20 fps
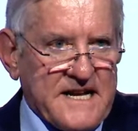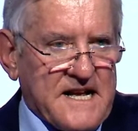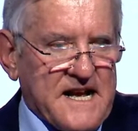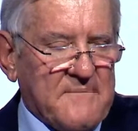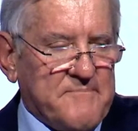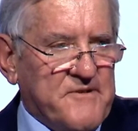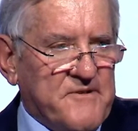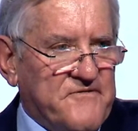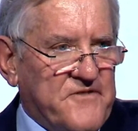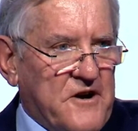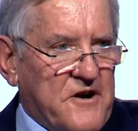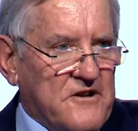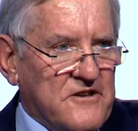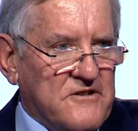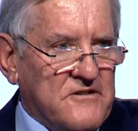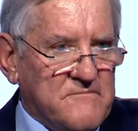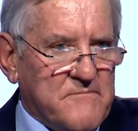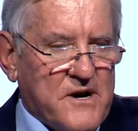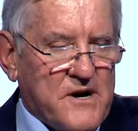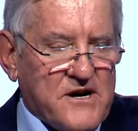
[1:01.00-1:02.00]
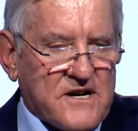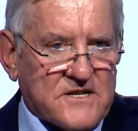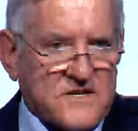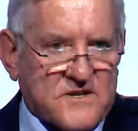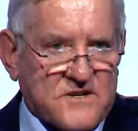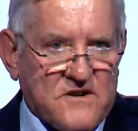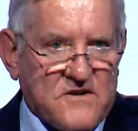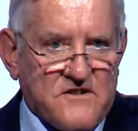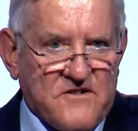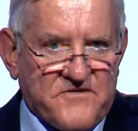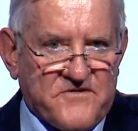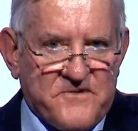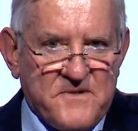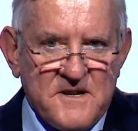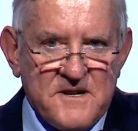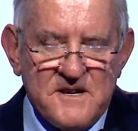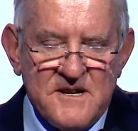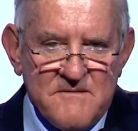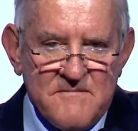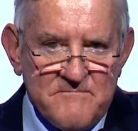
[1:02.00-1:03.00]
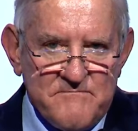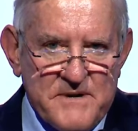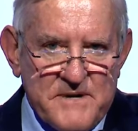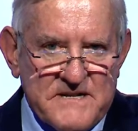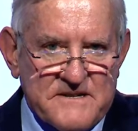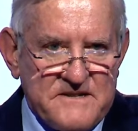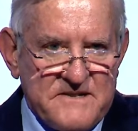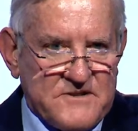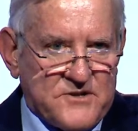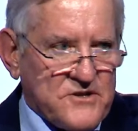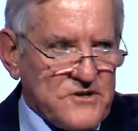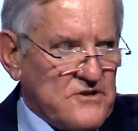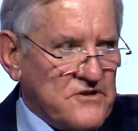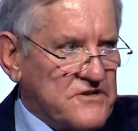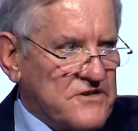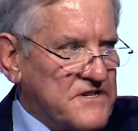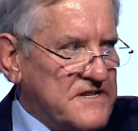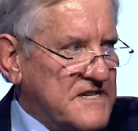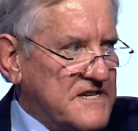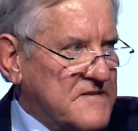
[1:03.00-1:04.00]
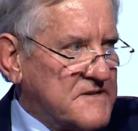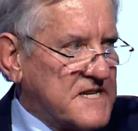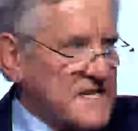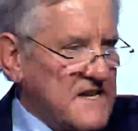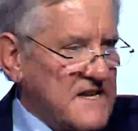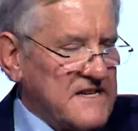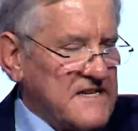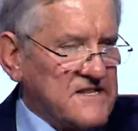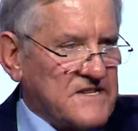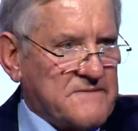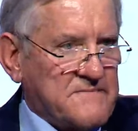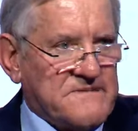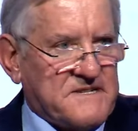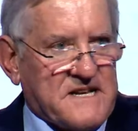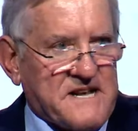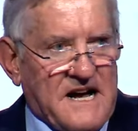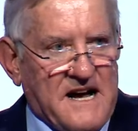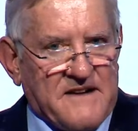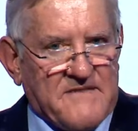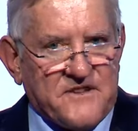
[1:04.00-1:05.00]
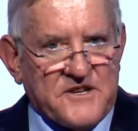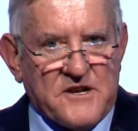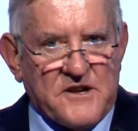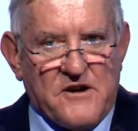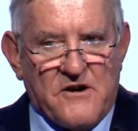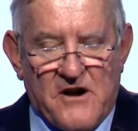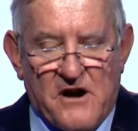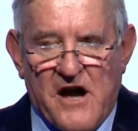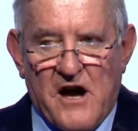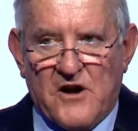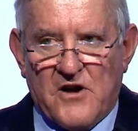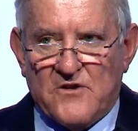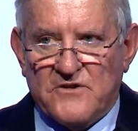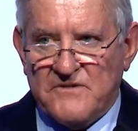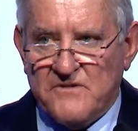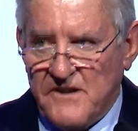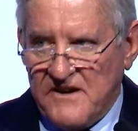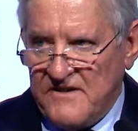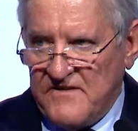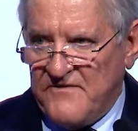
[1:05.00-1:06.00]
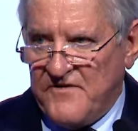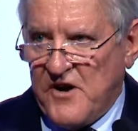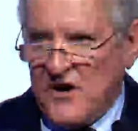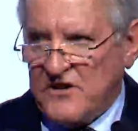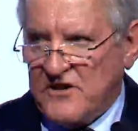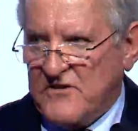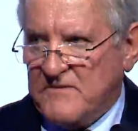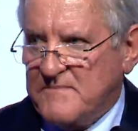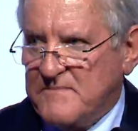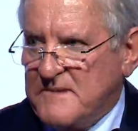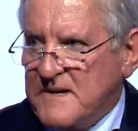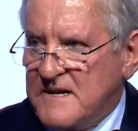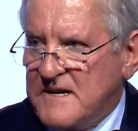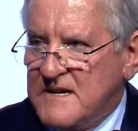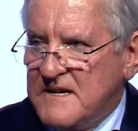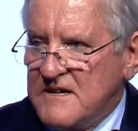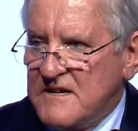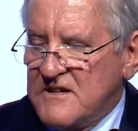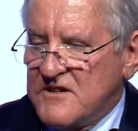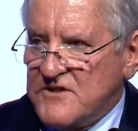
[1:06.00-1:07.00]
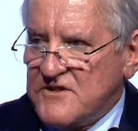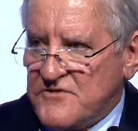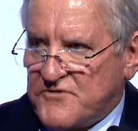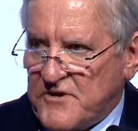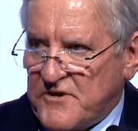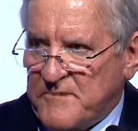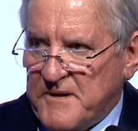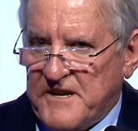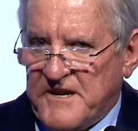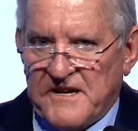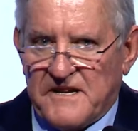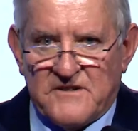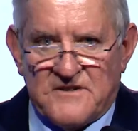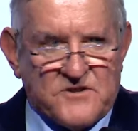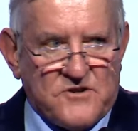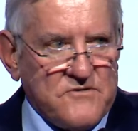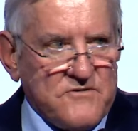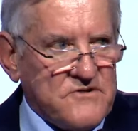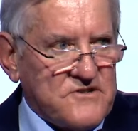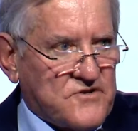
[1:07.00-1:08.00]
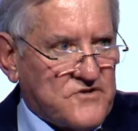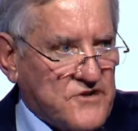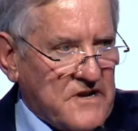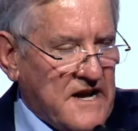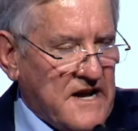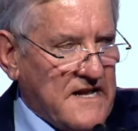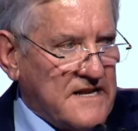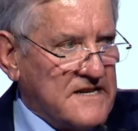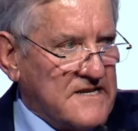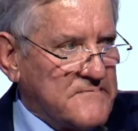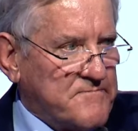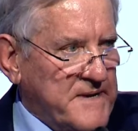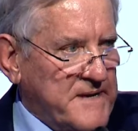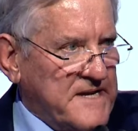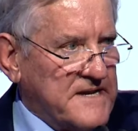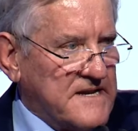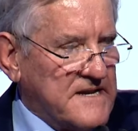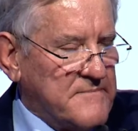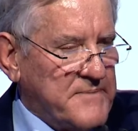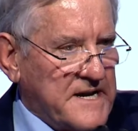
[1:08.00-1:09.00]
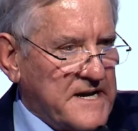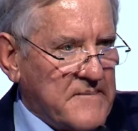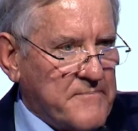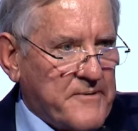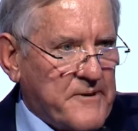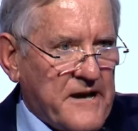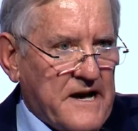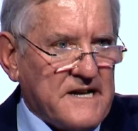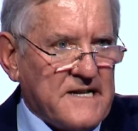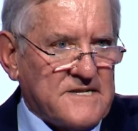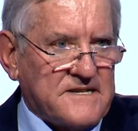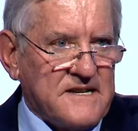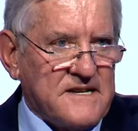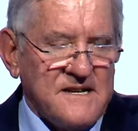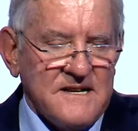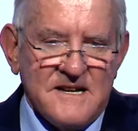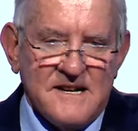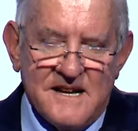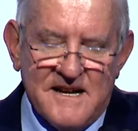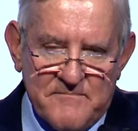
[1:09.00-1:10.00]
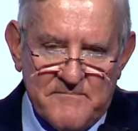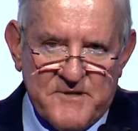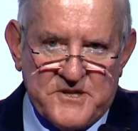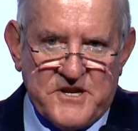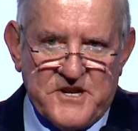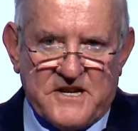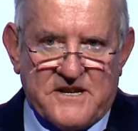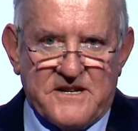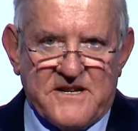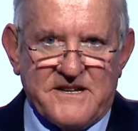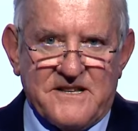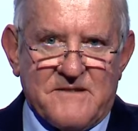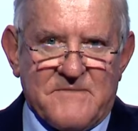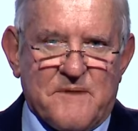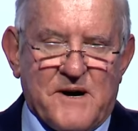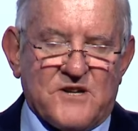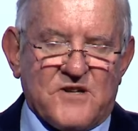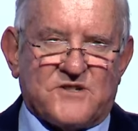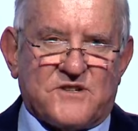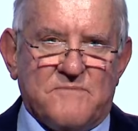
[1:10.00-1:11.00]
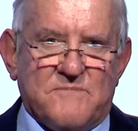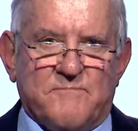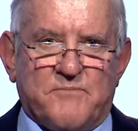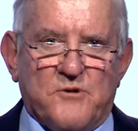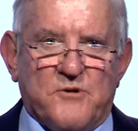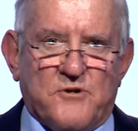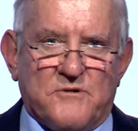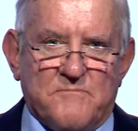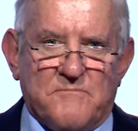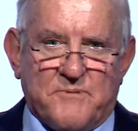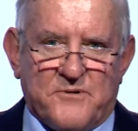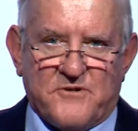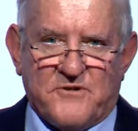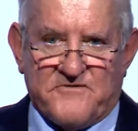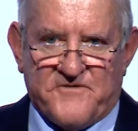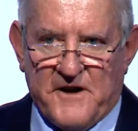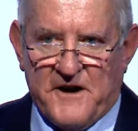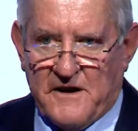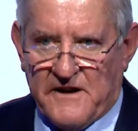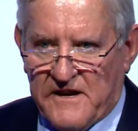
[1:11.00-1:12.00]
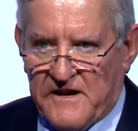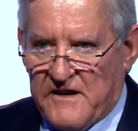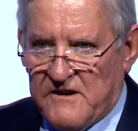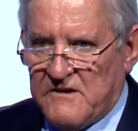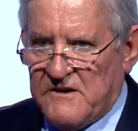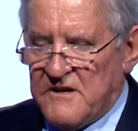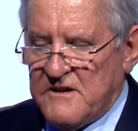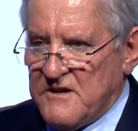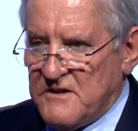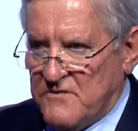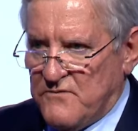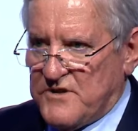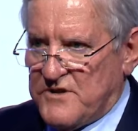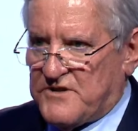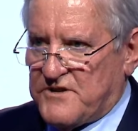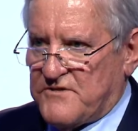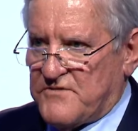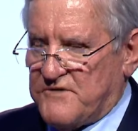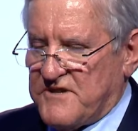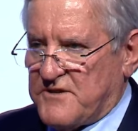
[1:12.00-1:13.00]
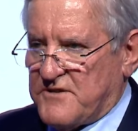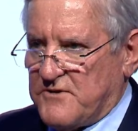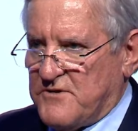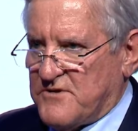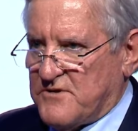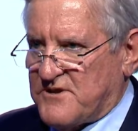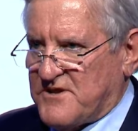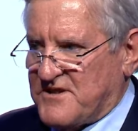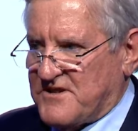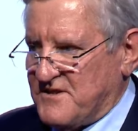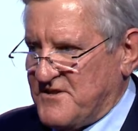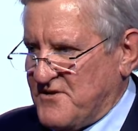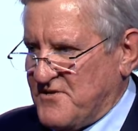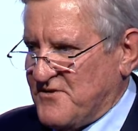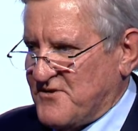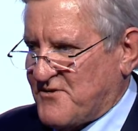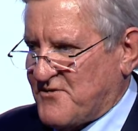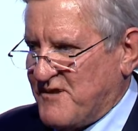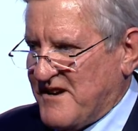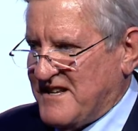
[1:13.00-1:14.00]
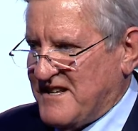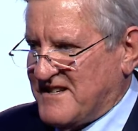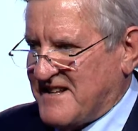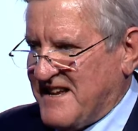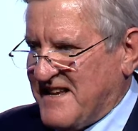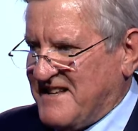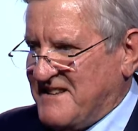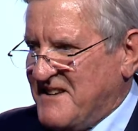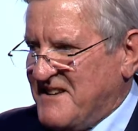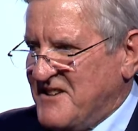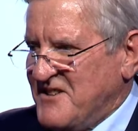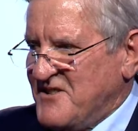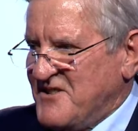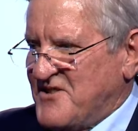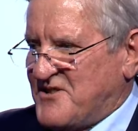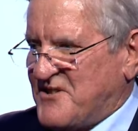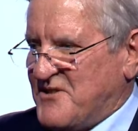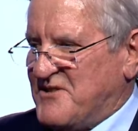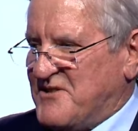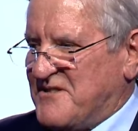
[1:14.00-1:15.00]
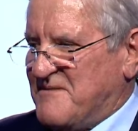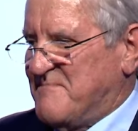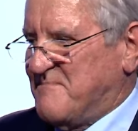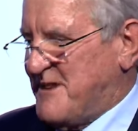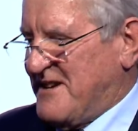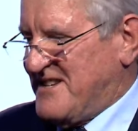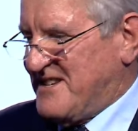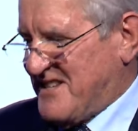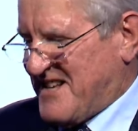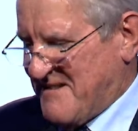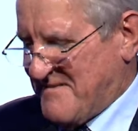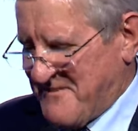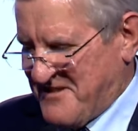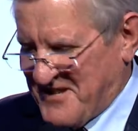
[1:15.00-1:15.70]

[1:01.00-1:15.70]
up a volume by itself. But Susan is, is carving her own volume, contributing to Australia being a better place, and particularly in the most important portfolio, which is resources in North Queensland. Susan, please come to the